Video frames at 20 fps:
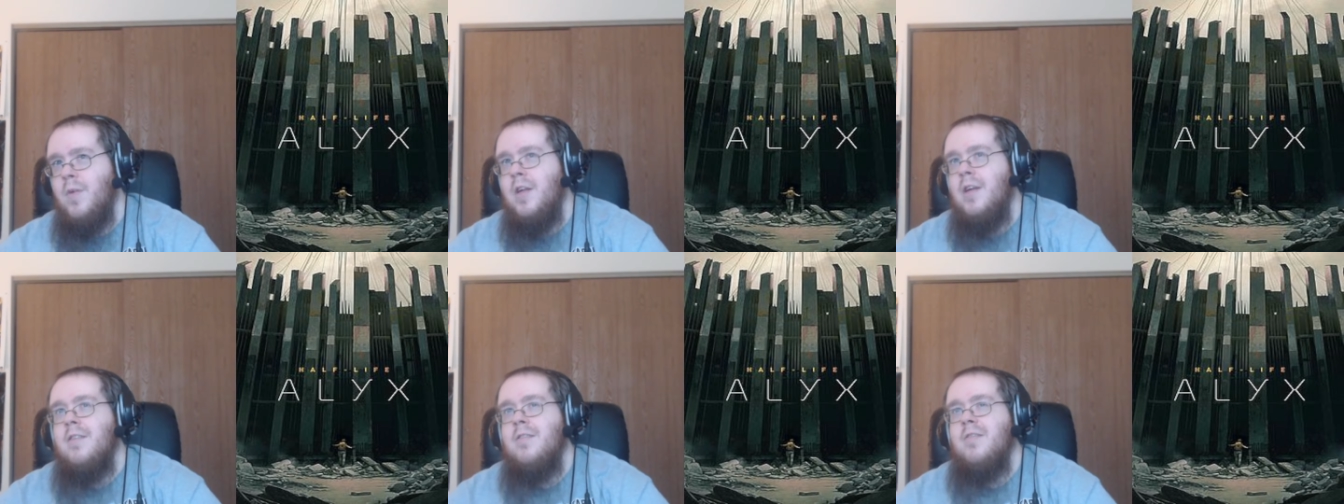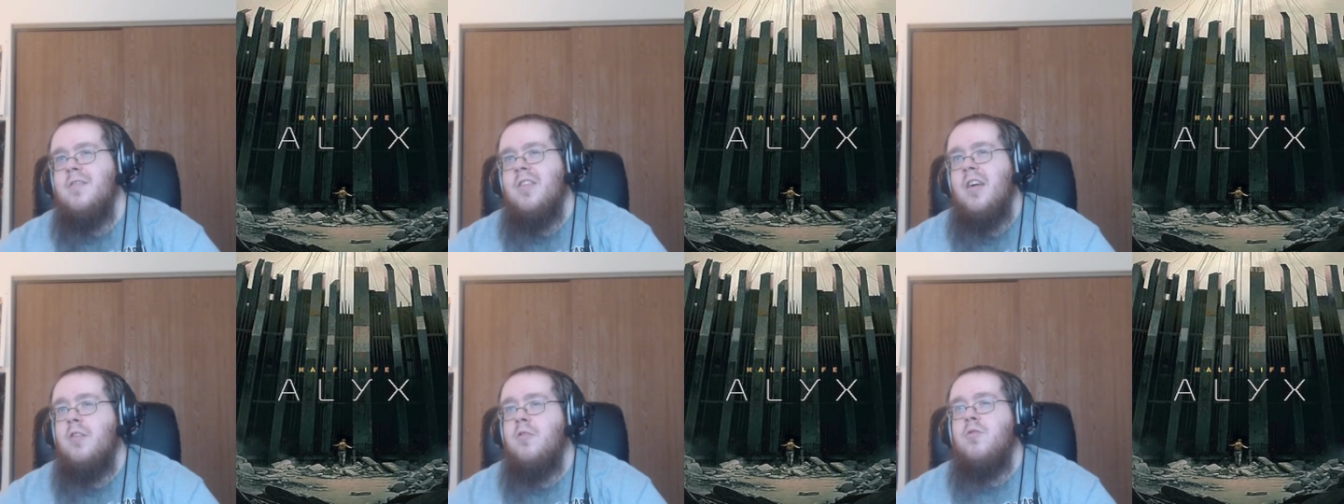
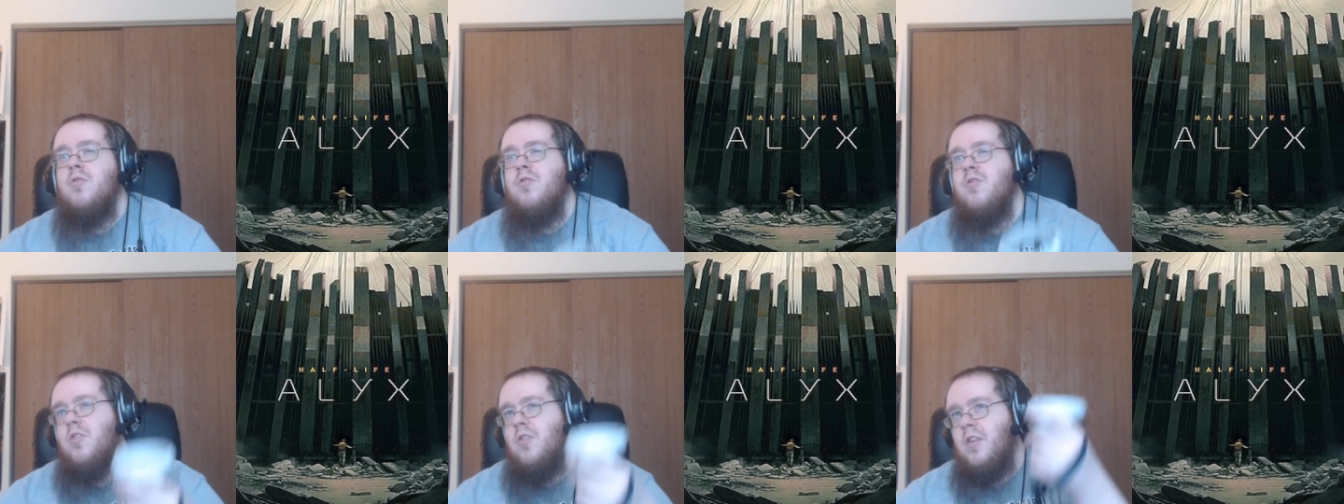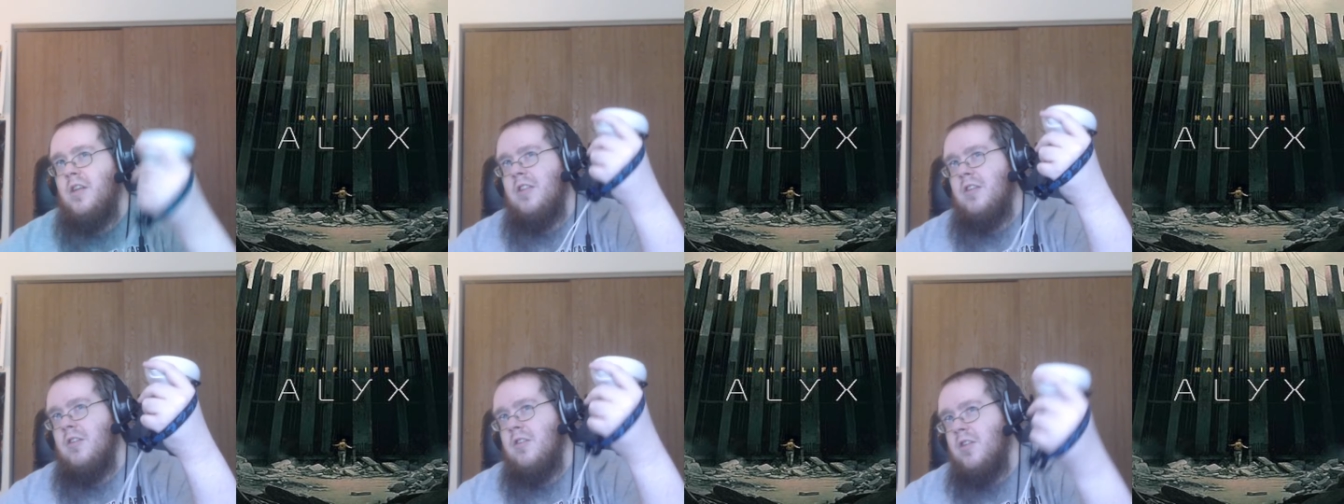It's how you
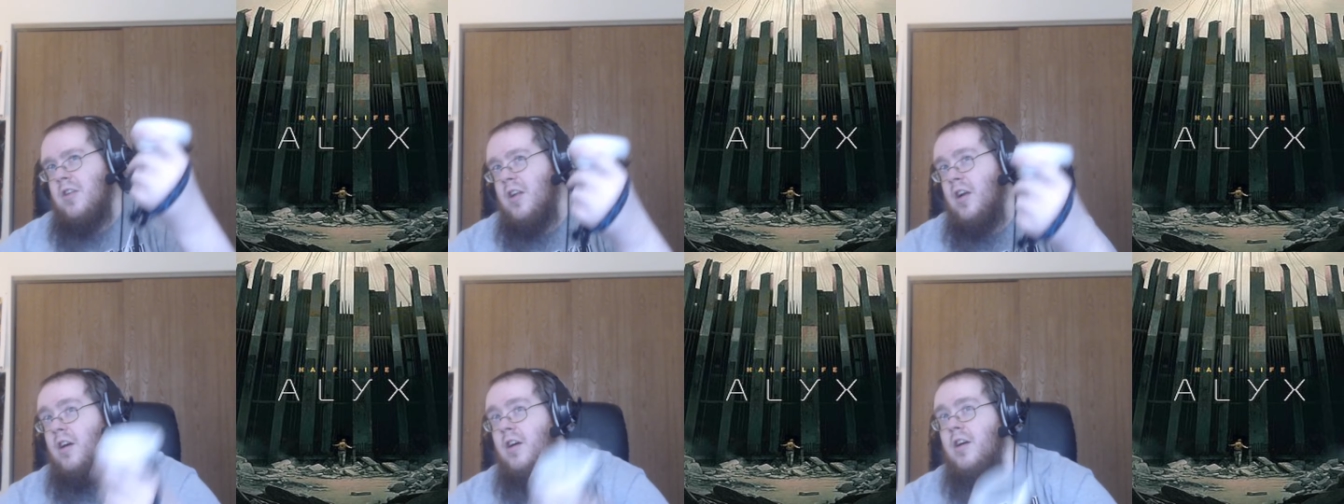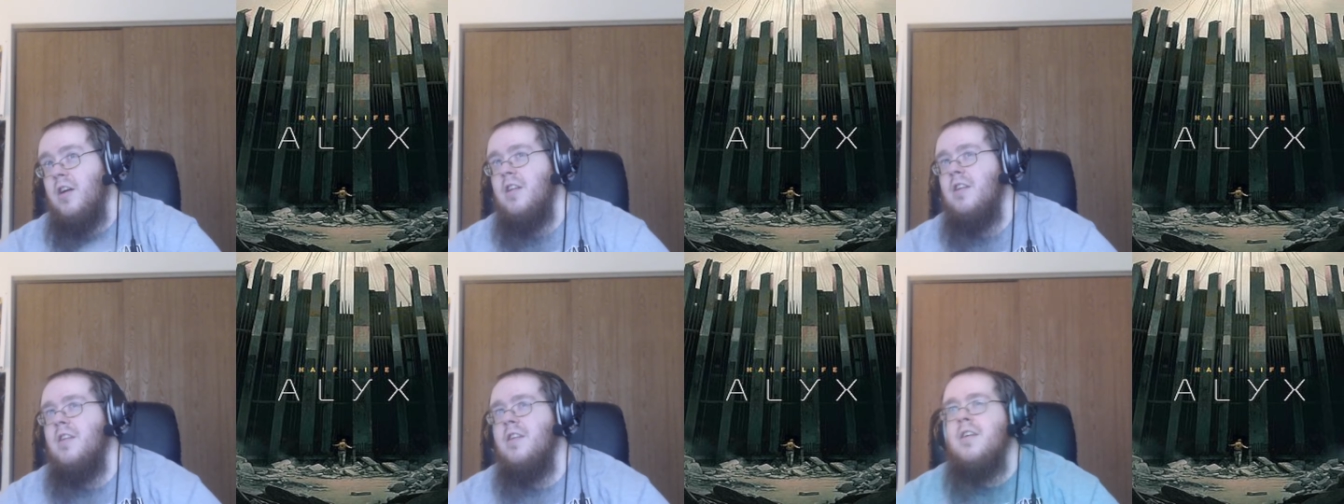select your
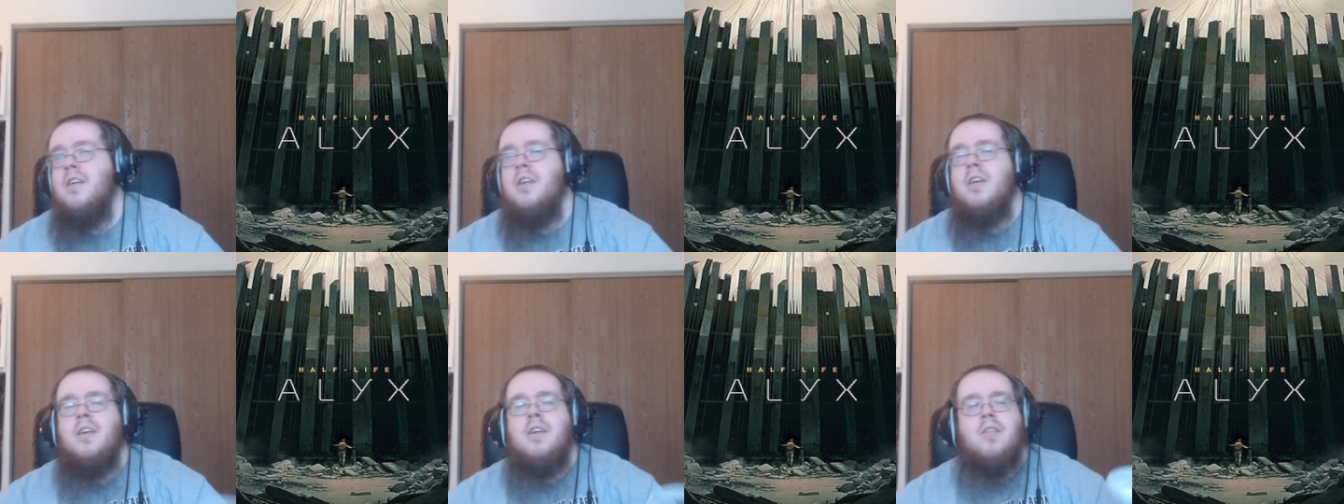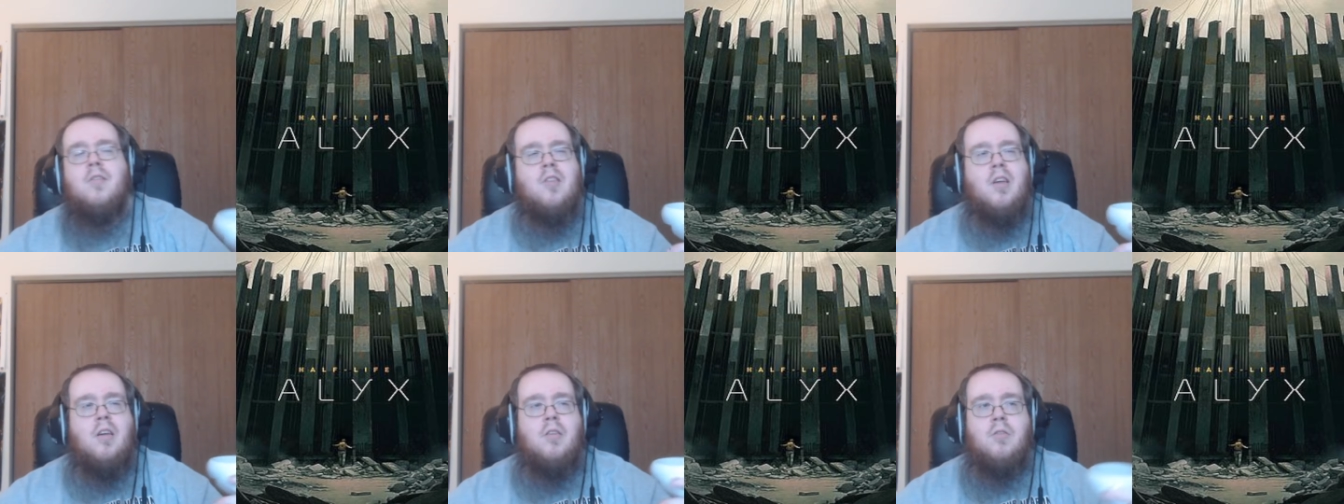gun.
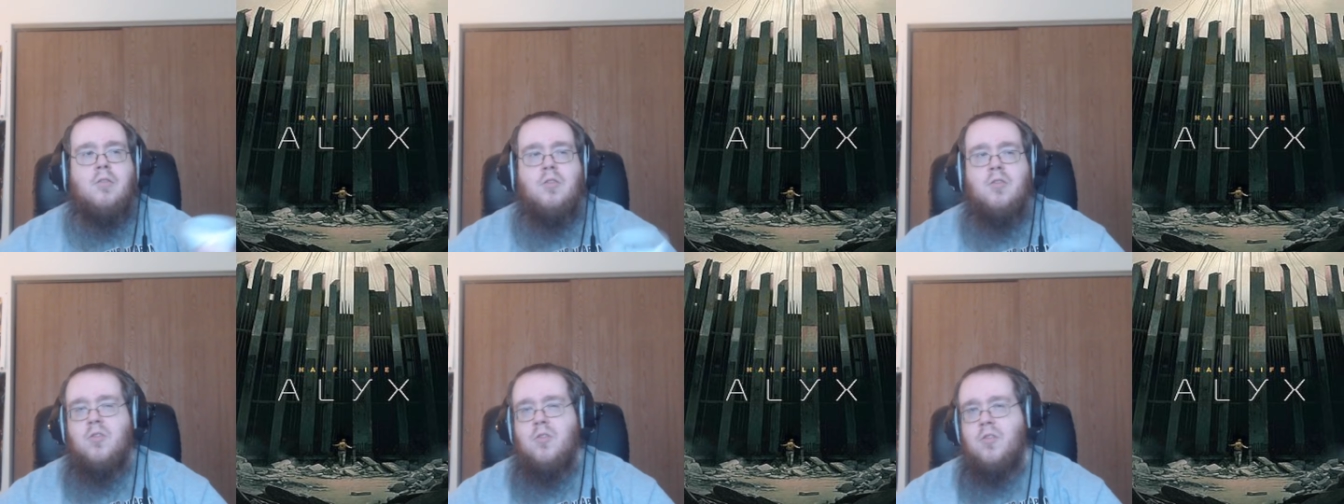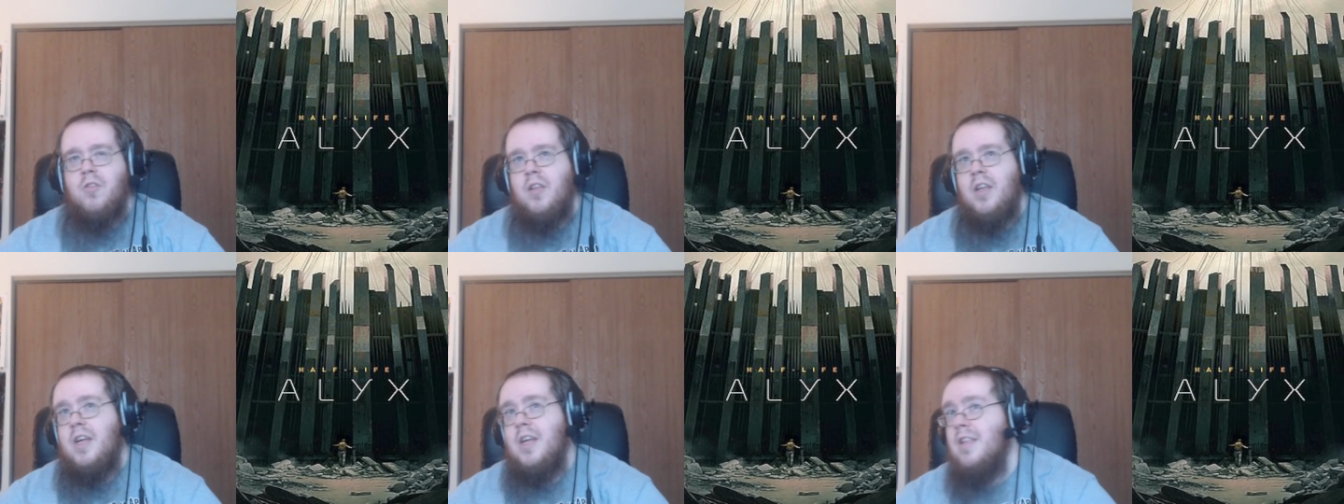It's how you
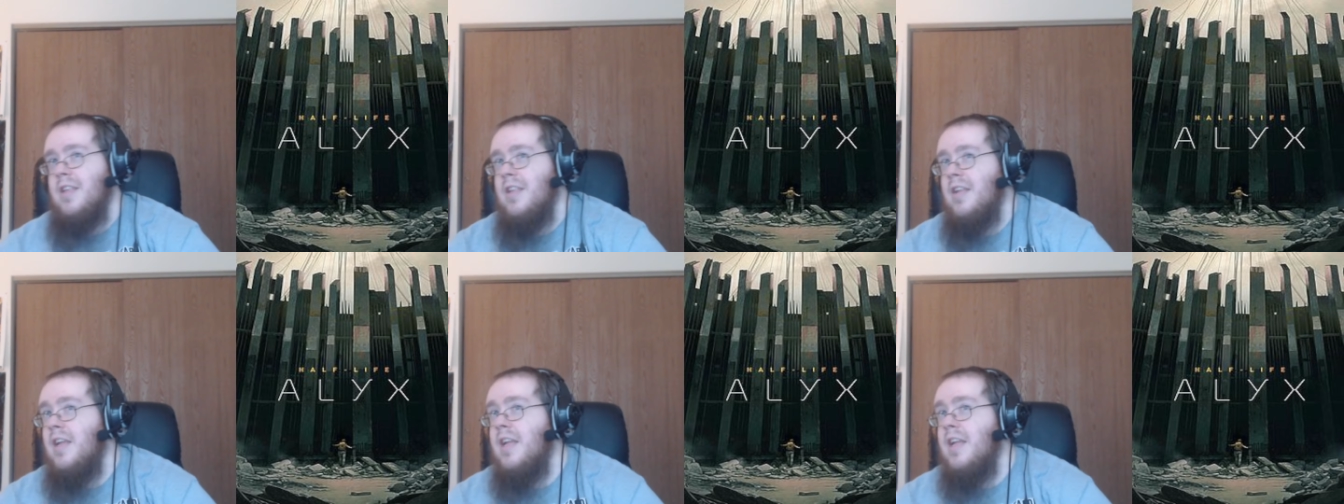select